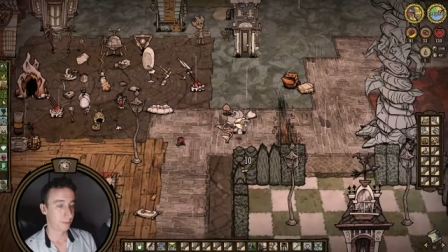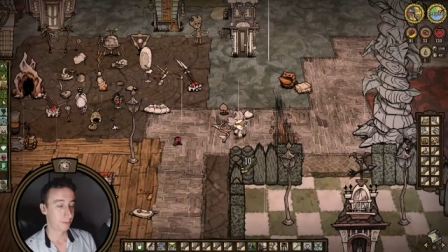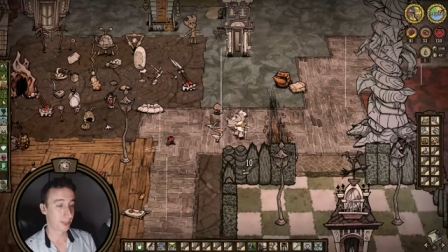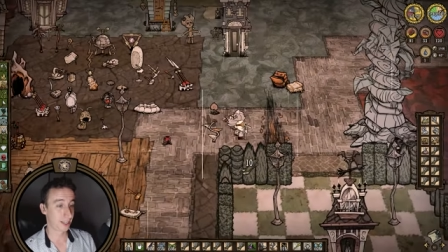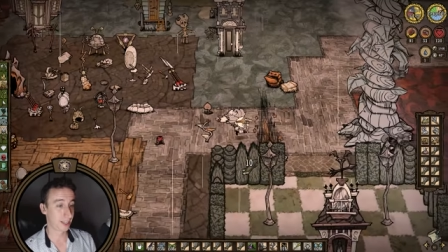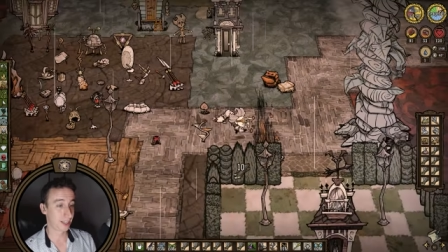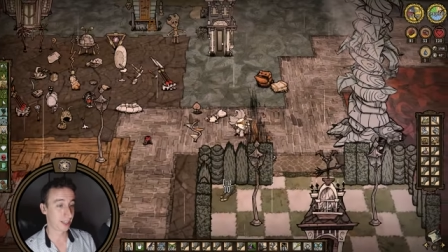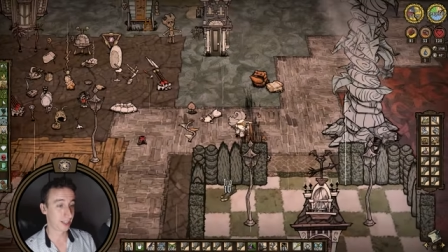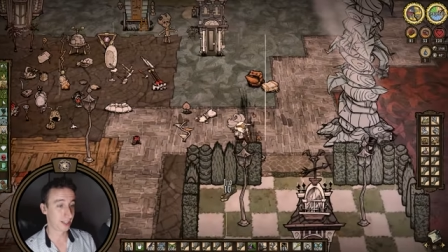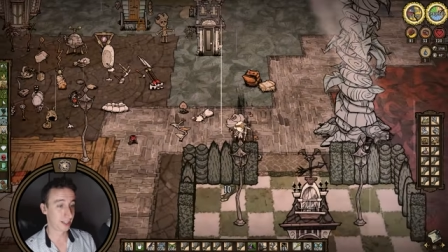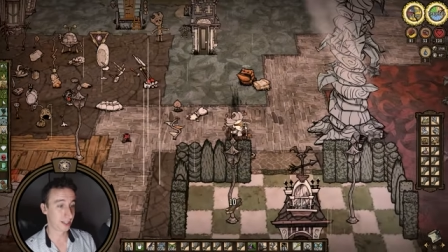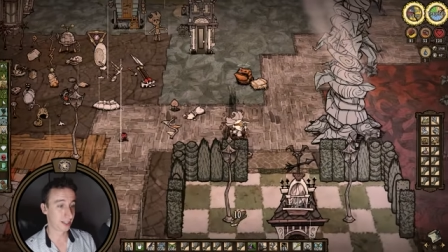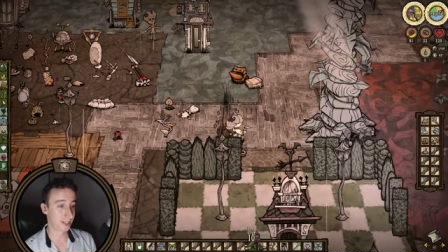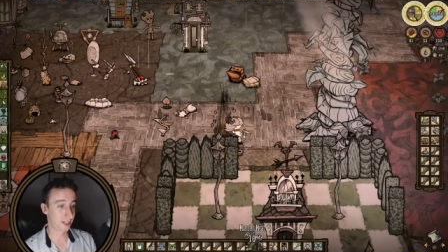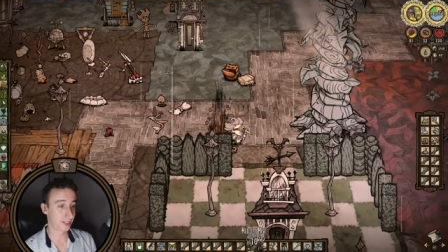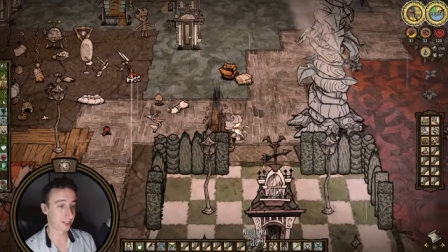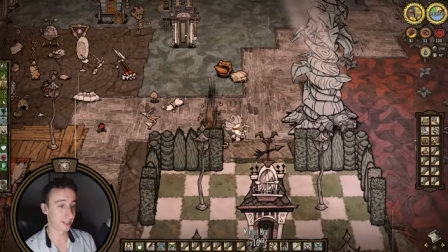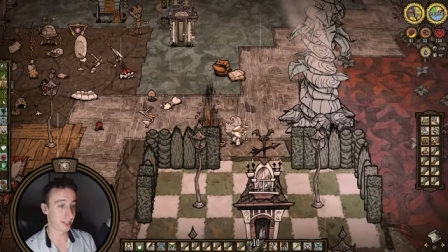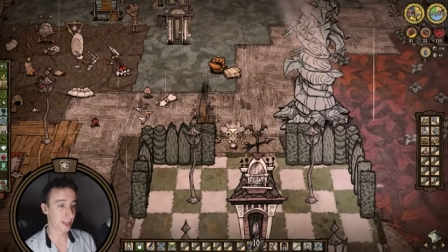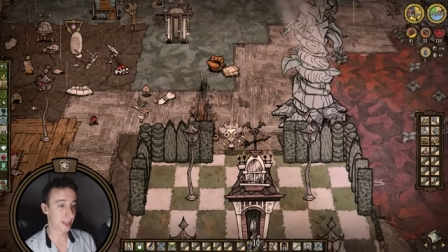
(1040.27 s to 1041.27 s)

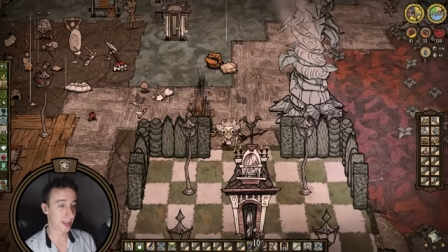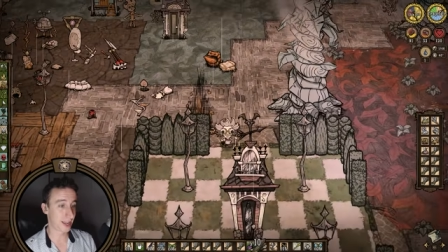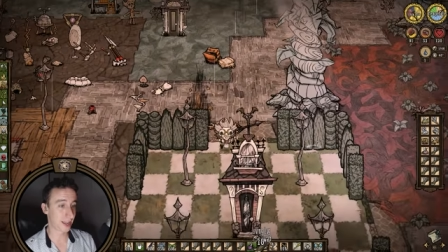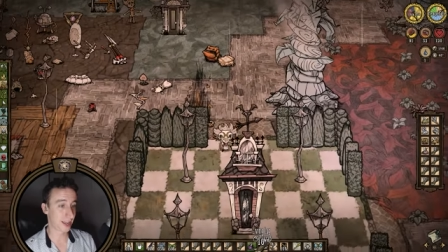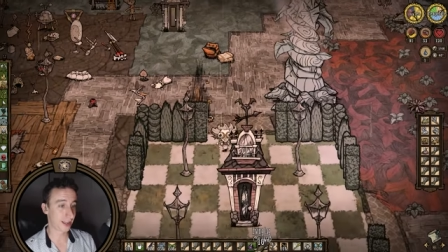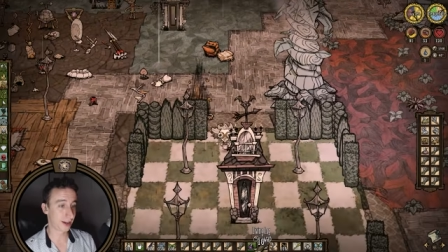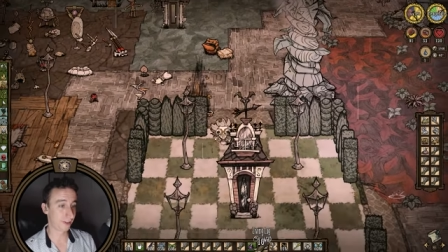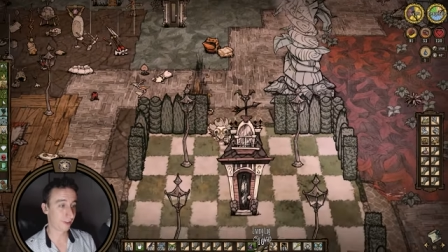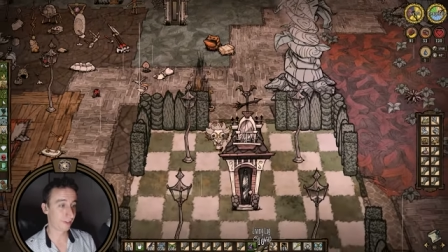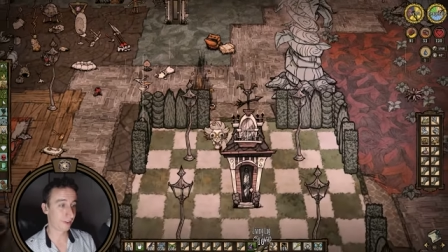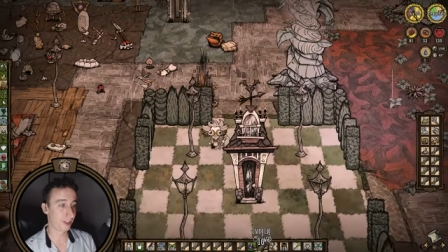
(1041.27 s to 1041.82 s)
Because, yeah, I got a